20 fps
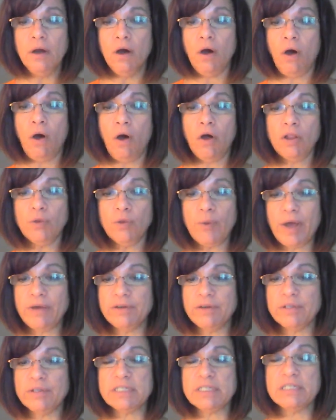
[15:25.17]
All
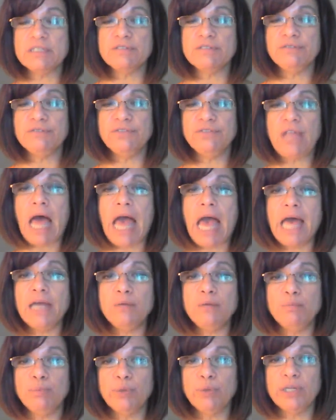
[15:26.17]
around us is
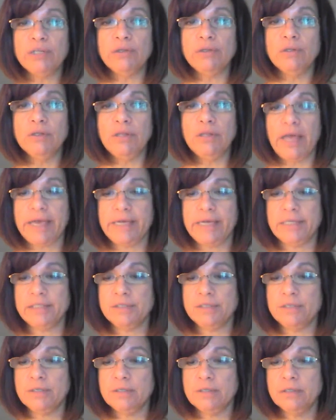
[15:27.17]
flat, brittle
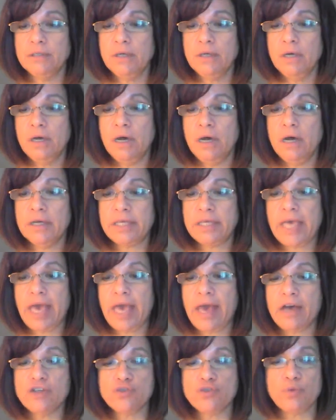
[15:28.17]
land, a
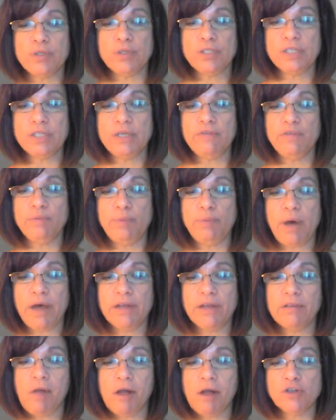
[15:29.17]
casualty of the
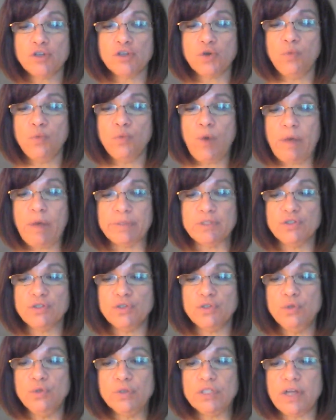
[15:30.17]
biological weapons
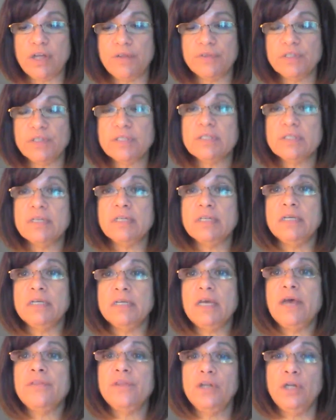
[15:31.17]
used on the city
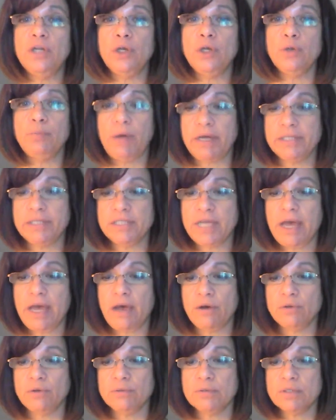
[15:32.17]
and the nearby
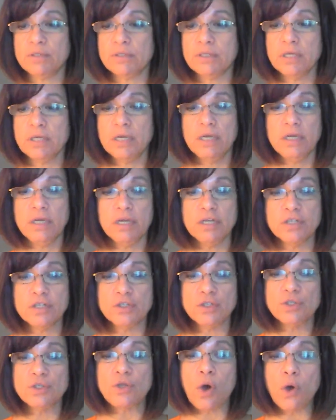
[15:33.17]
towns.
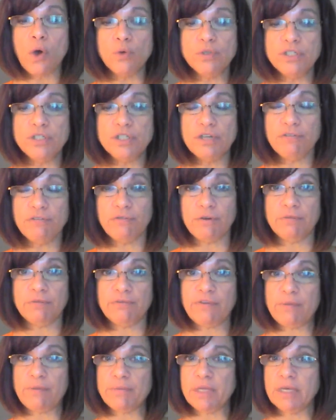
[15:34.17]
So different
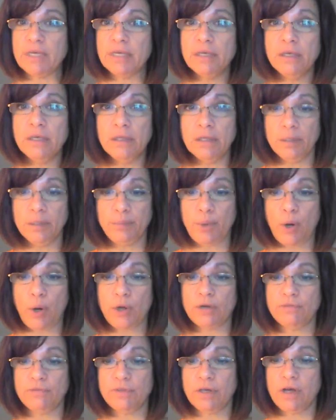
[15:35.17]
from the hilly
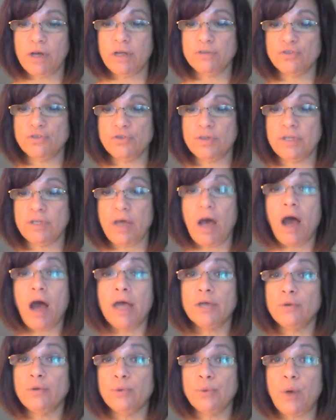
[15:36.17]
part of the country I
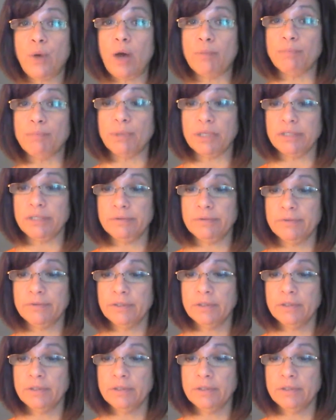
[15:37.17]
grew up in.